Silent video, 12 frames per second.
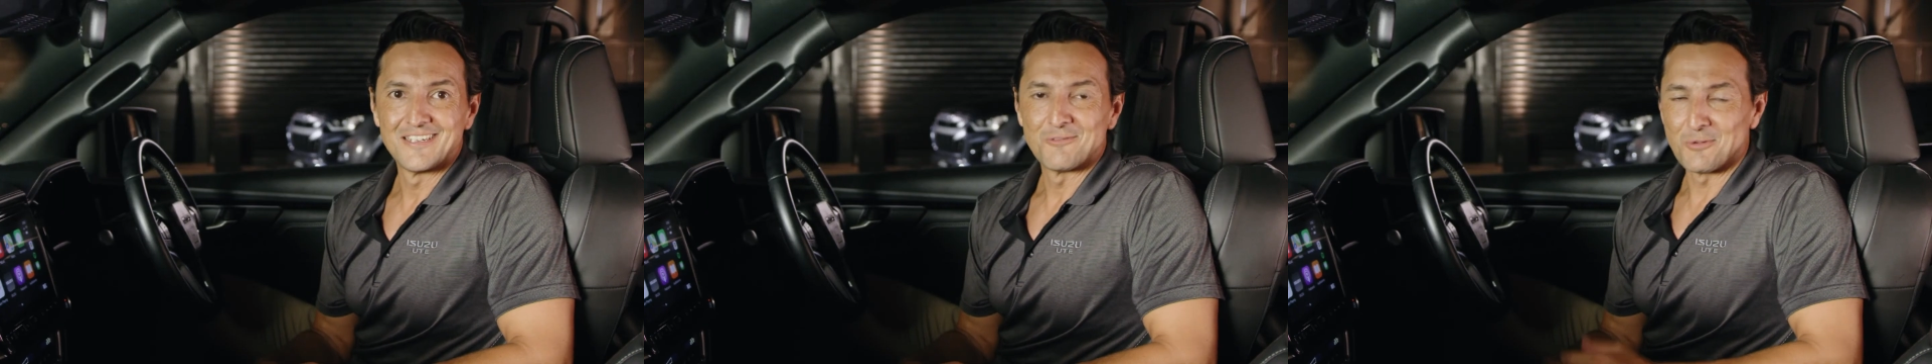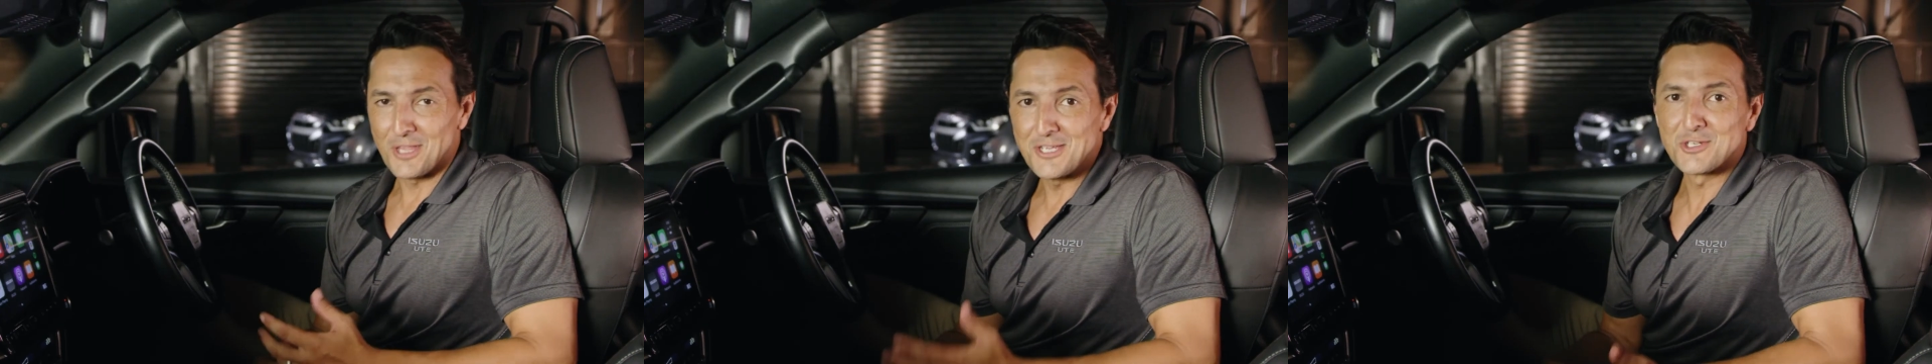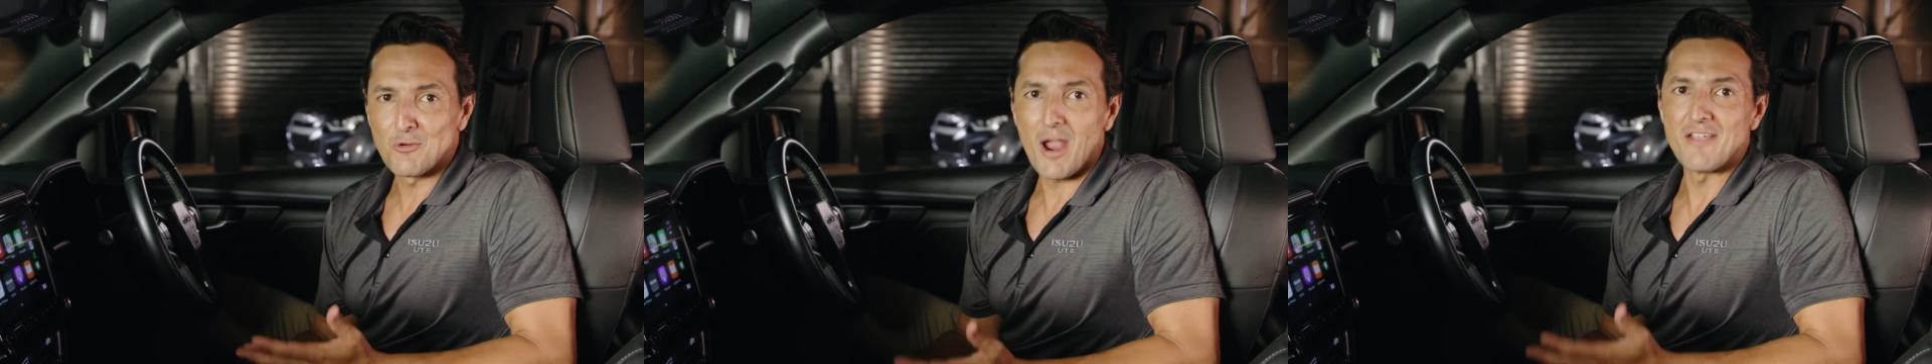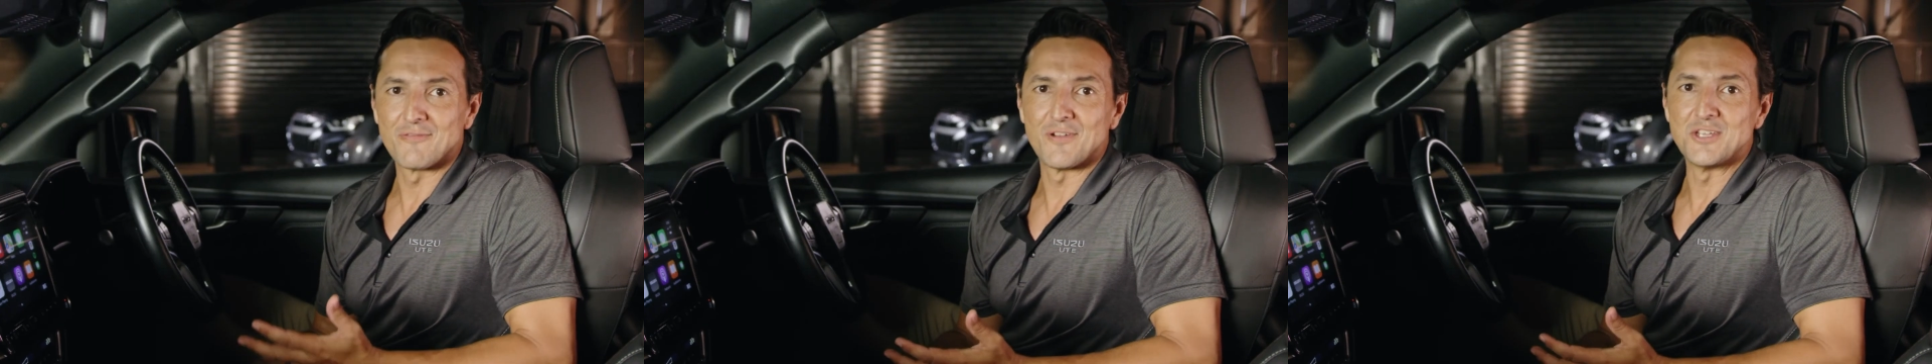With these
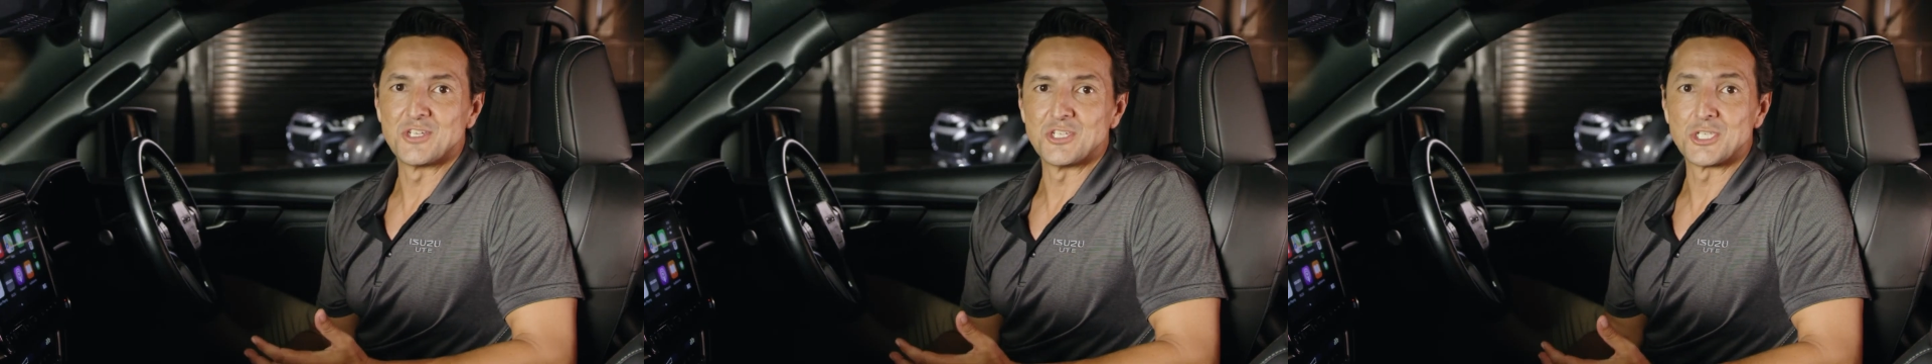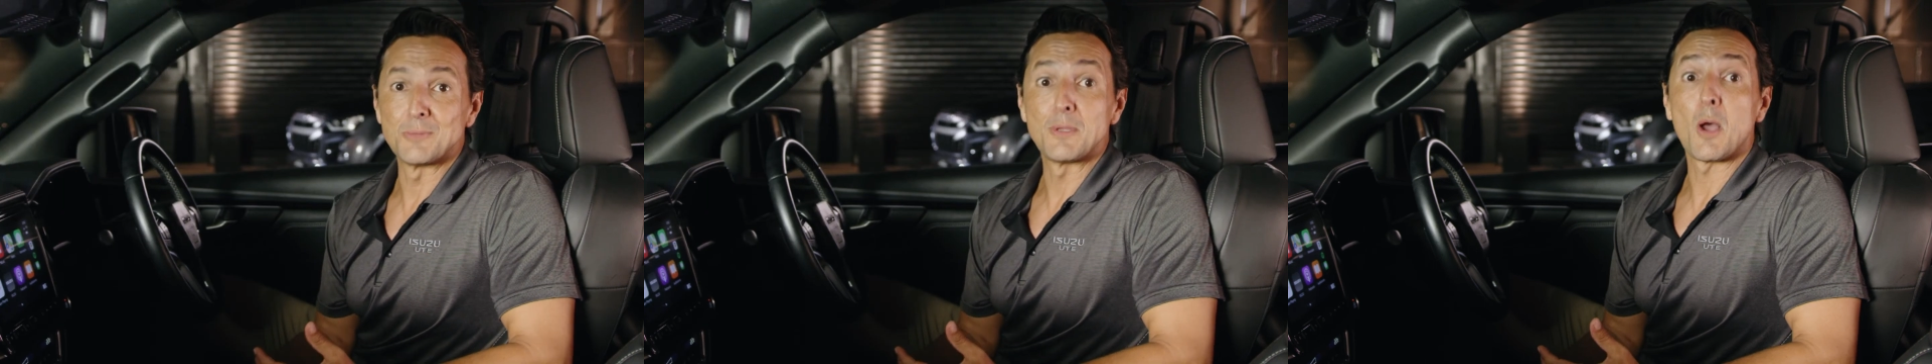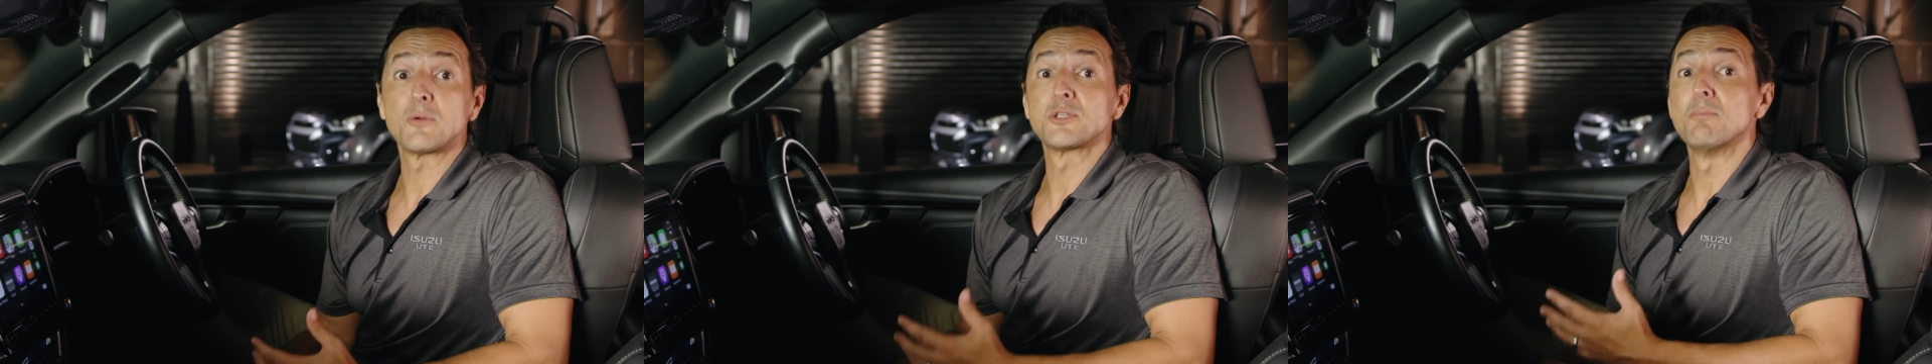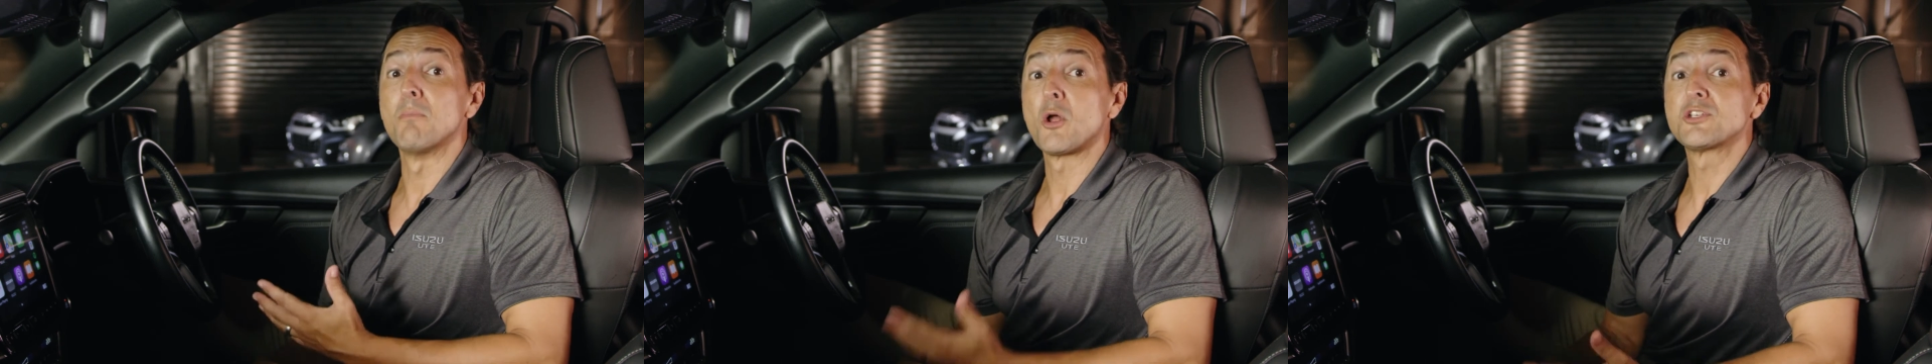great features, you'll be able
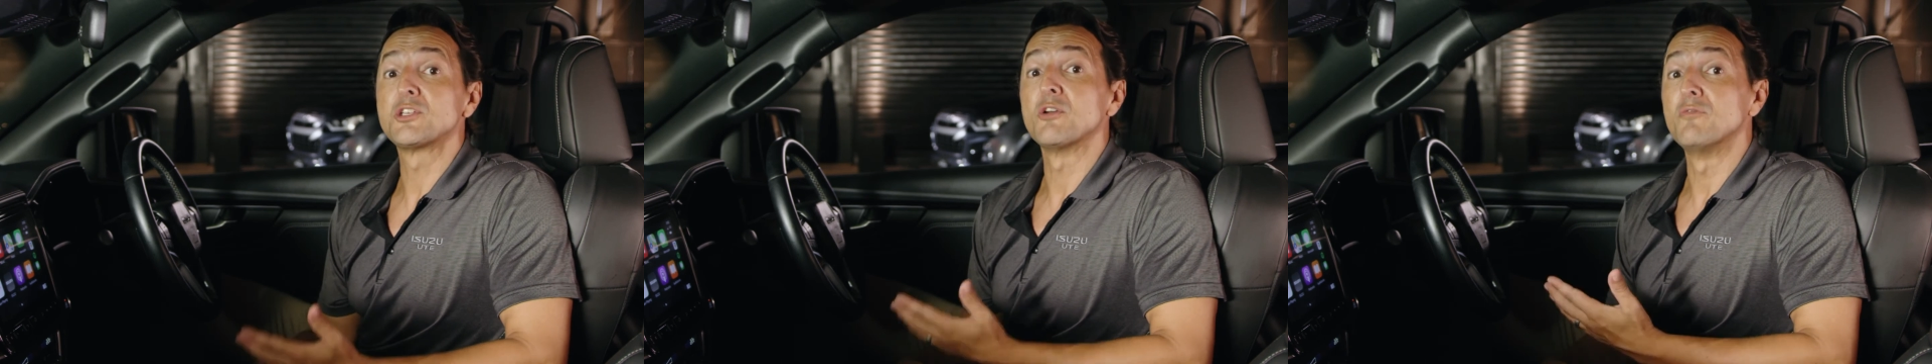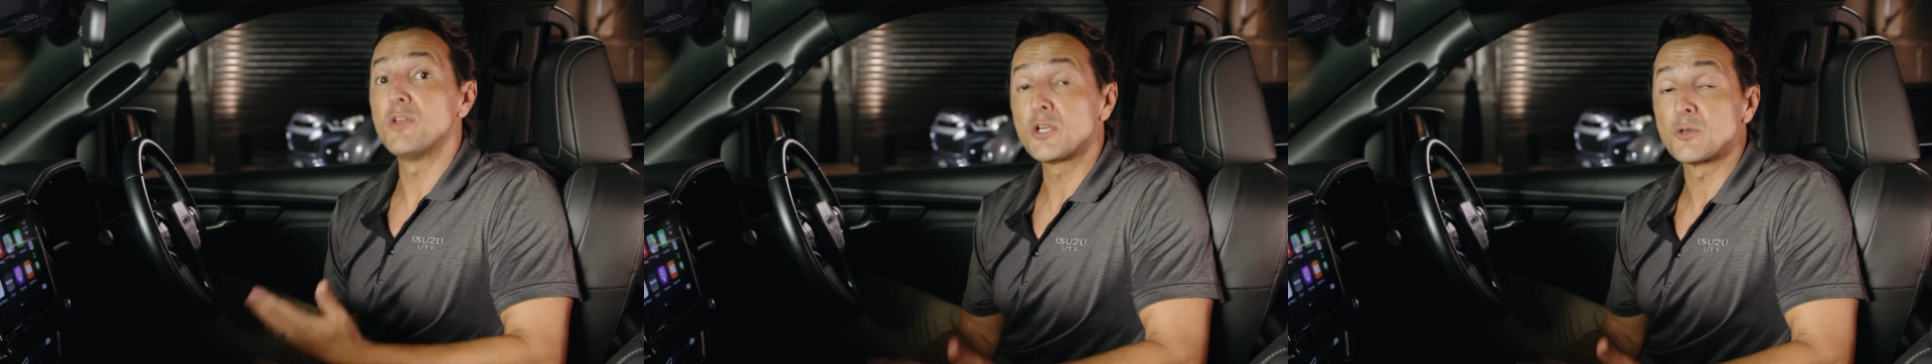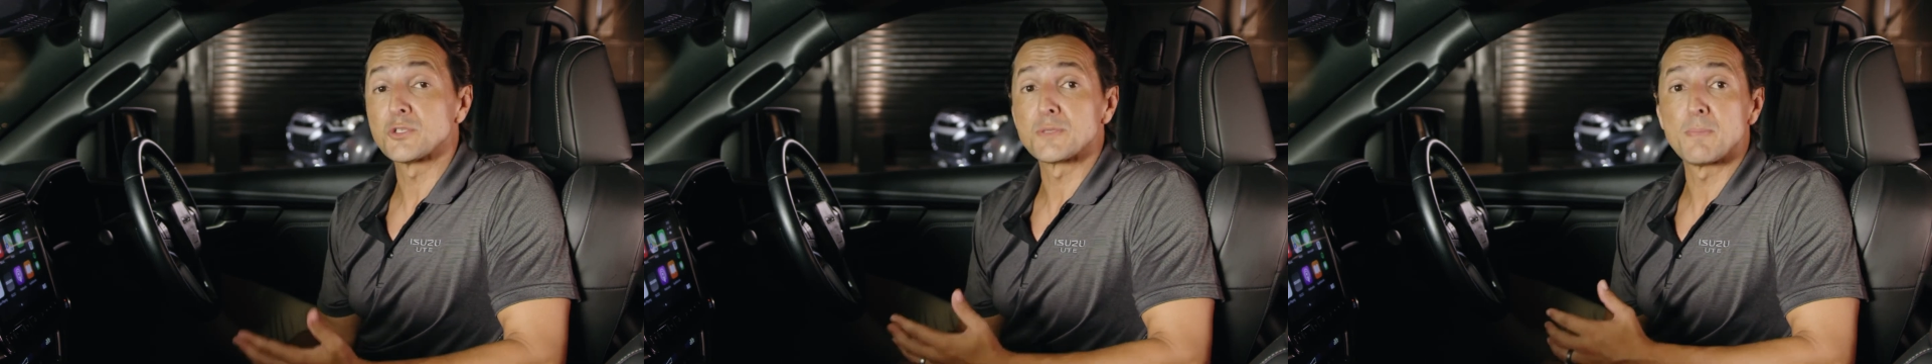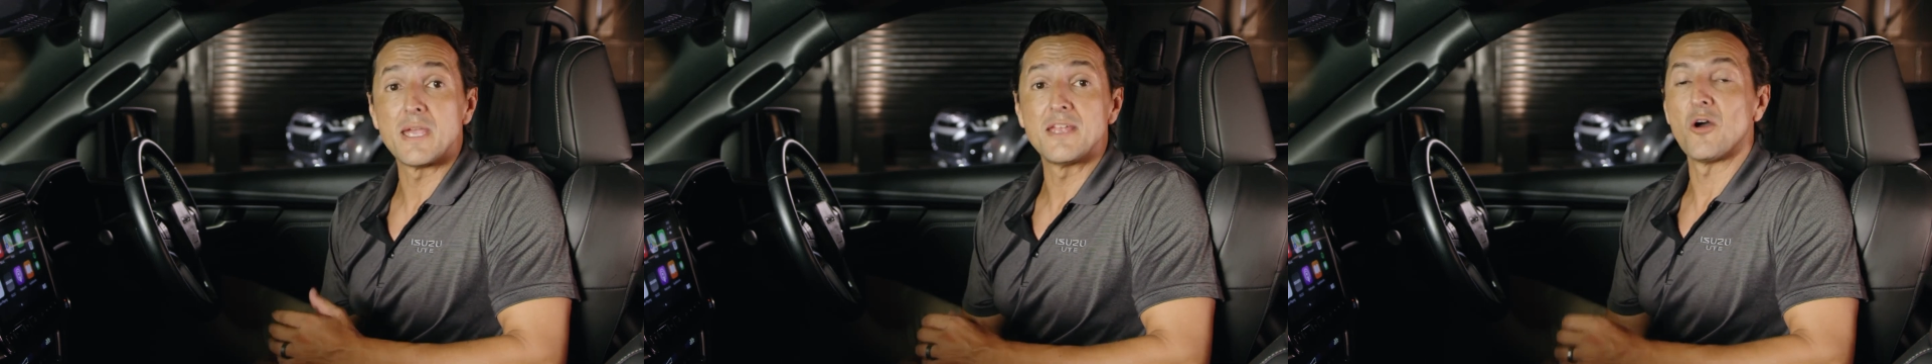to monitor your vehicle
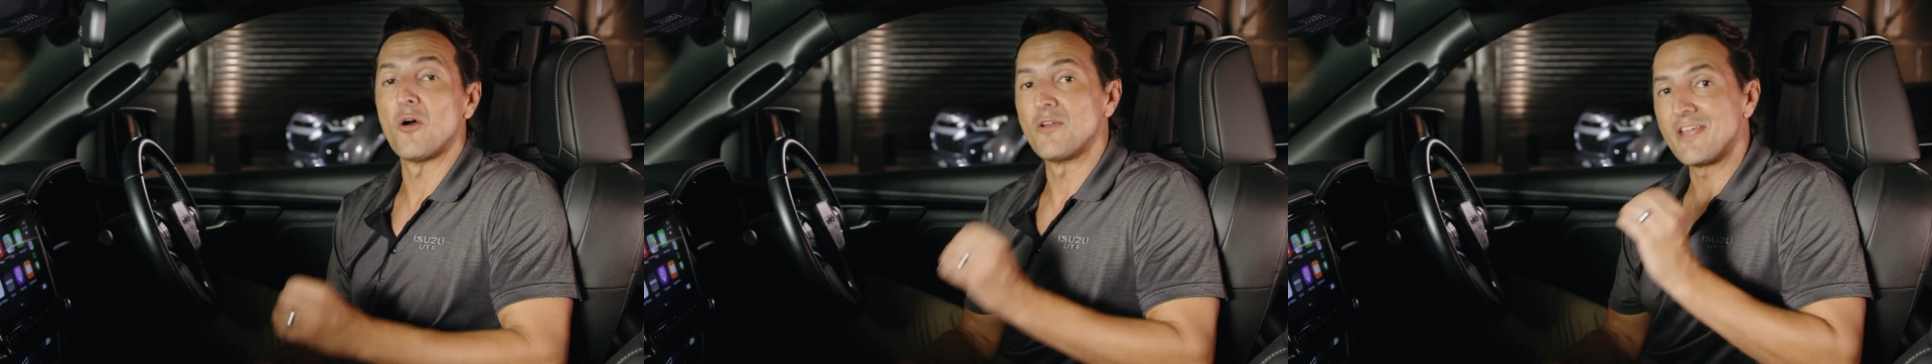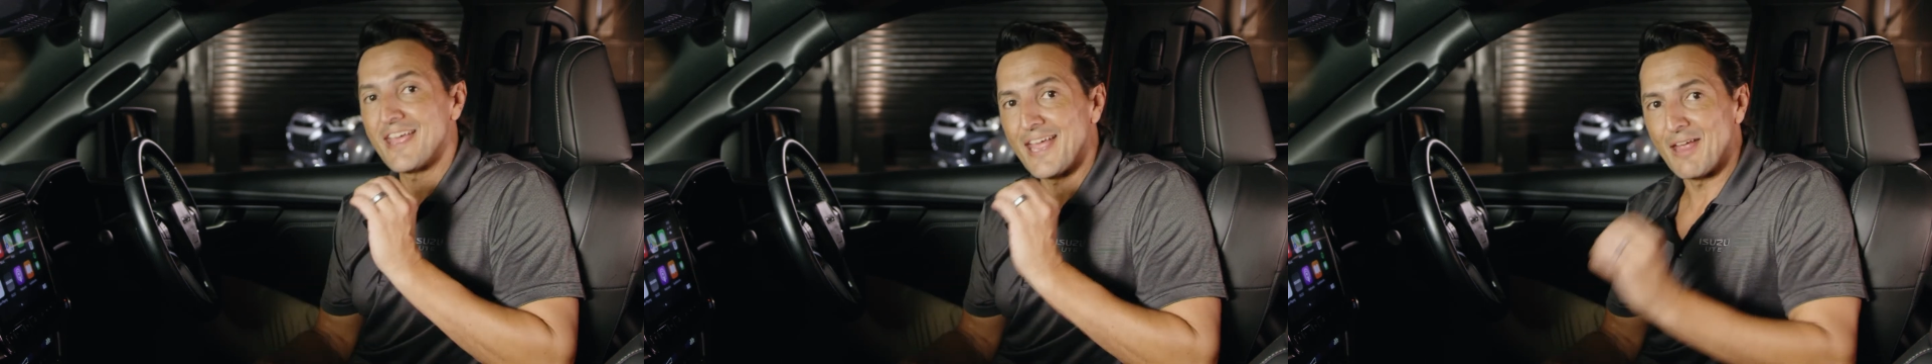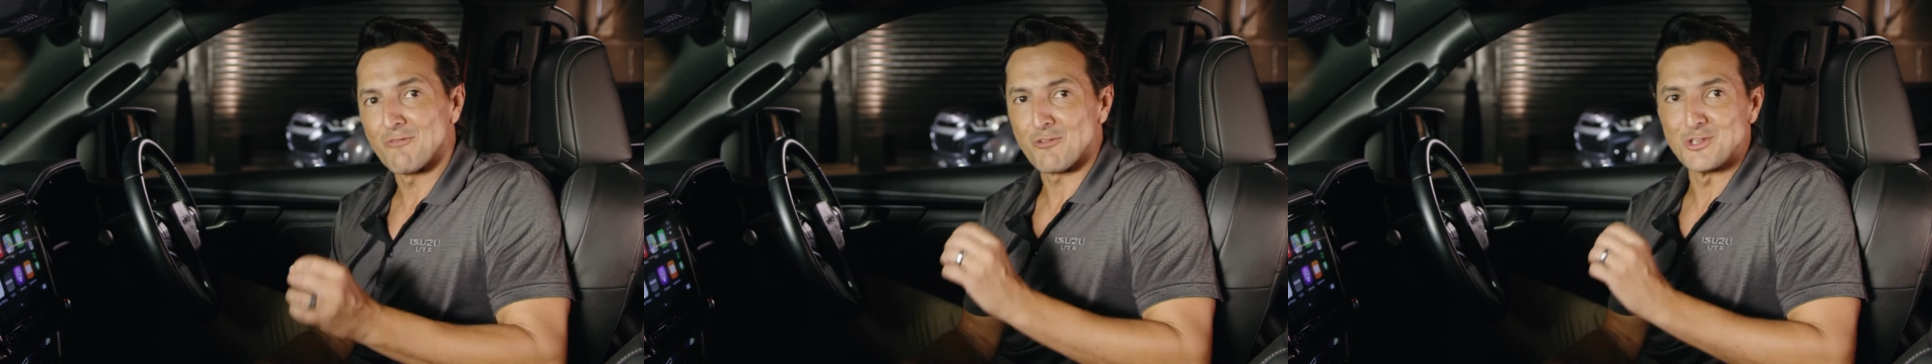speed on every